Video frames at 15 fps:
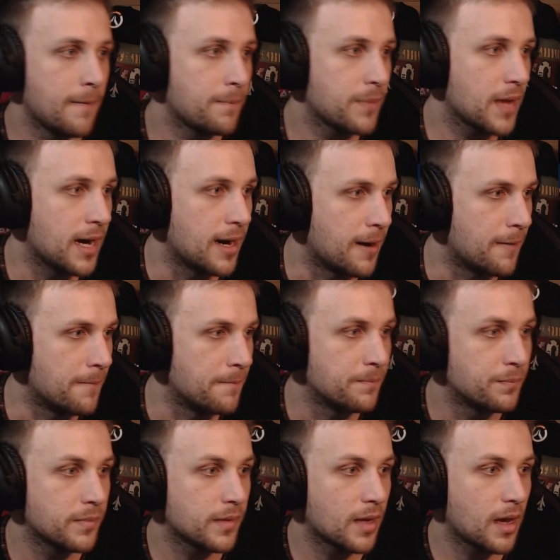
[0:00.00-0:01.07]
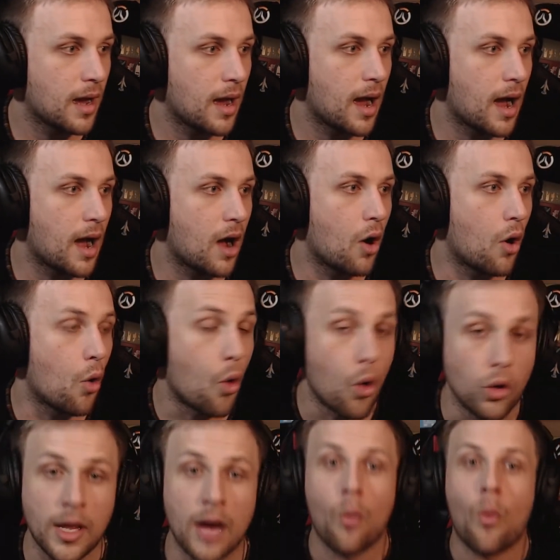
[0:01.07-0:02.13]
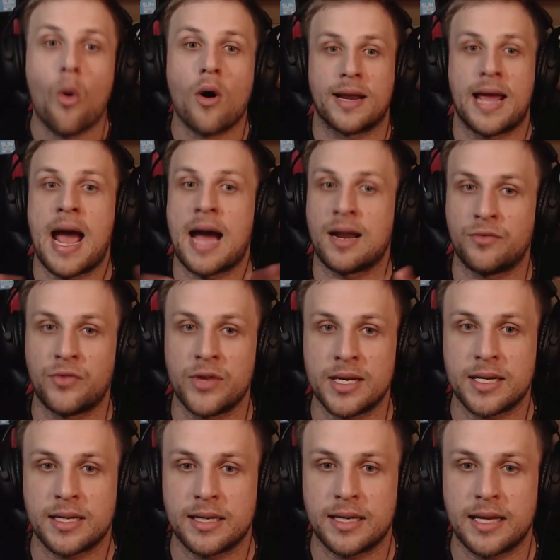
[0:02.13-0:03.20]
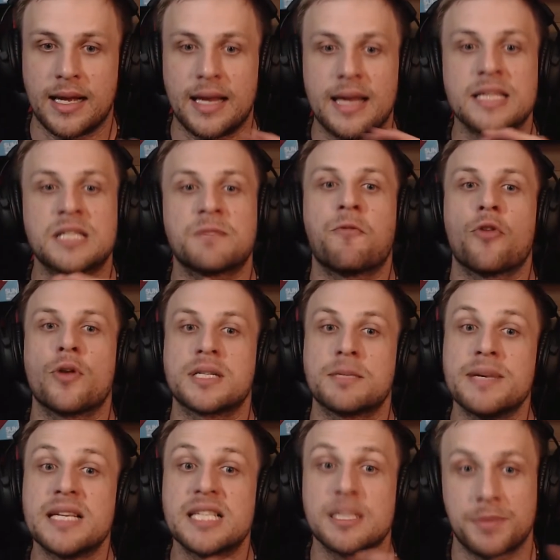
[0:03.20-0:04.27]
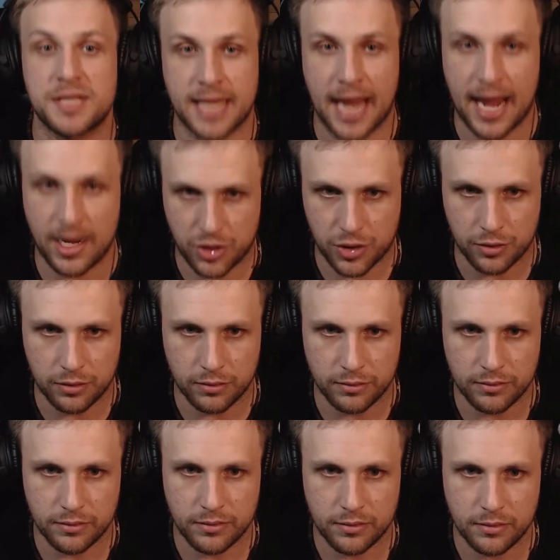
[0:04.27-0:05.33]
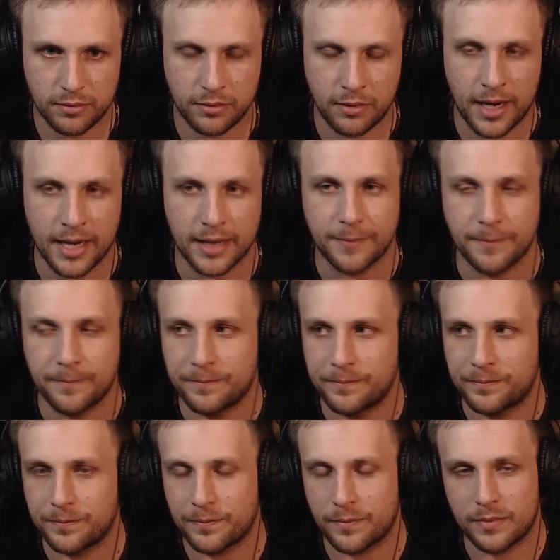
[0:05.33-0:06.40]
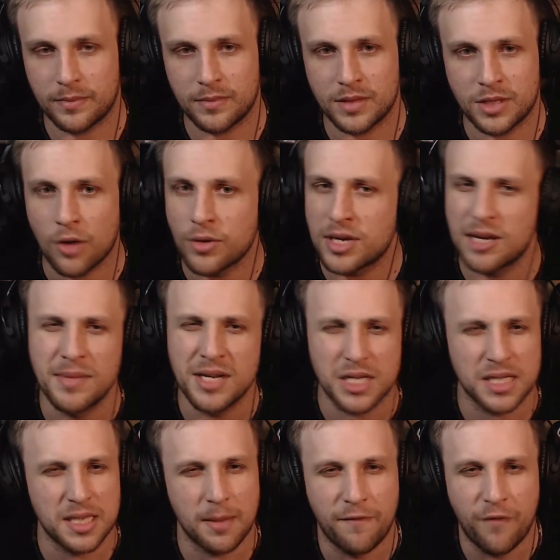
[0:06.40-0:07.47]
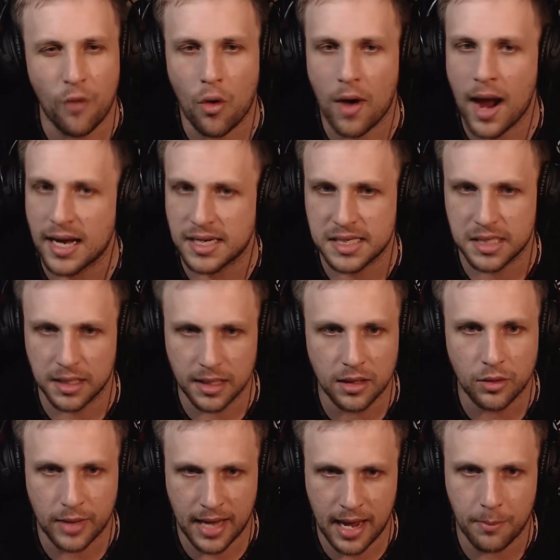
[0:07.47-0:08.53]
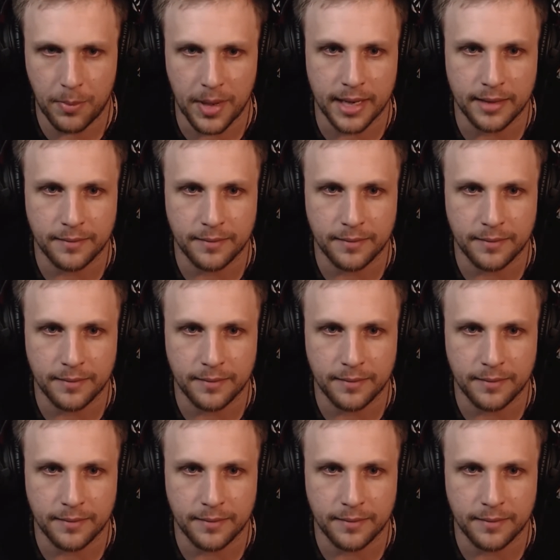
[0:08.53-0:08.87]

All I want out of it is for it to be substantial. Like, don't give me just some 4-hour silly little campaign.